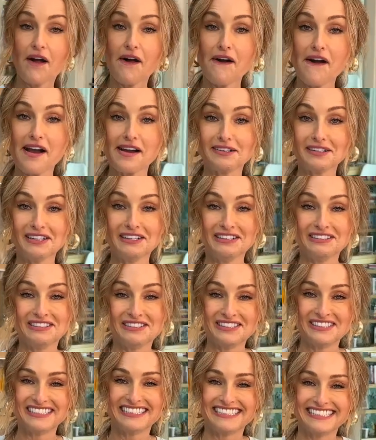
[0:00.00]
All right,
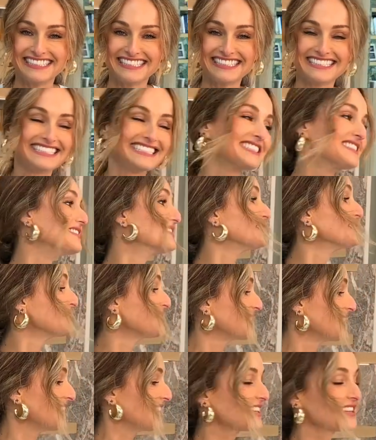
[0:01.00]

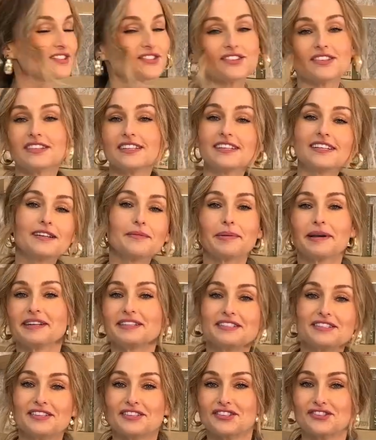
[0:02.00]
it gets a little bit
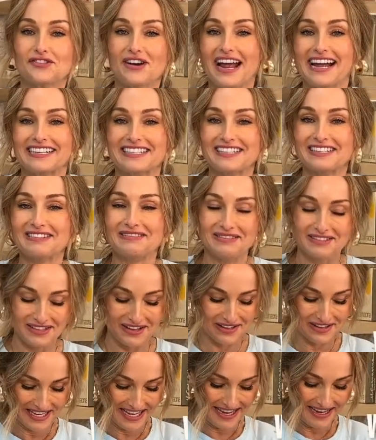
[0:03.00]
distracting with
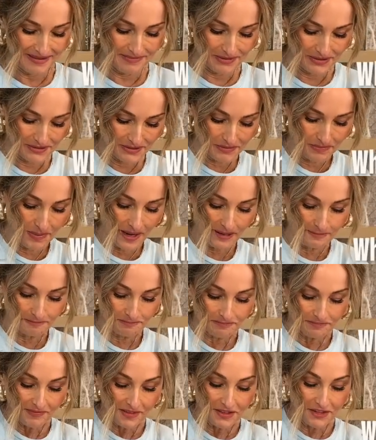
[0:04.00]
all the animals, but
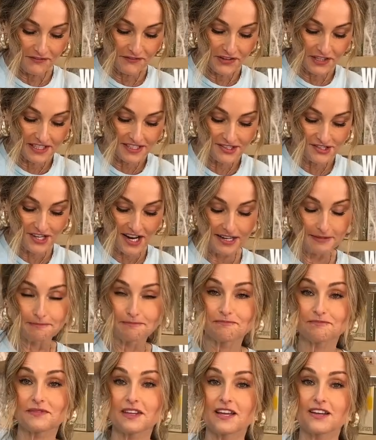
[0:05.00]
the filling's done.
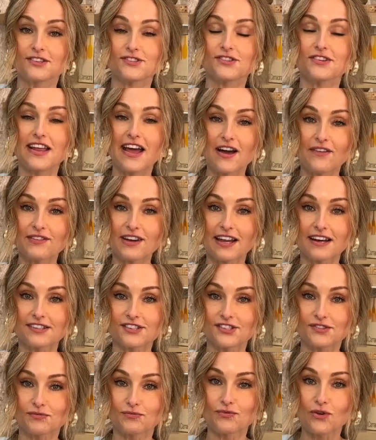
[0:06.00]
So now I've got to
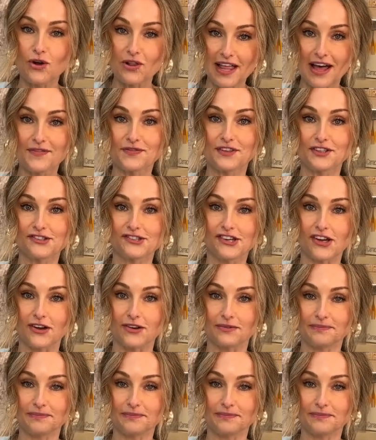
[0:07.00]
just roll out this dough.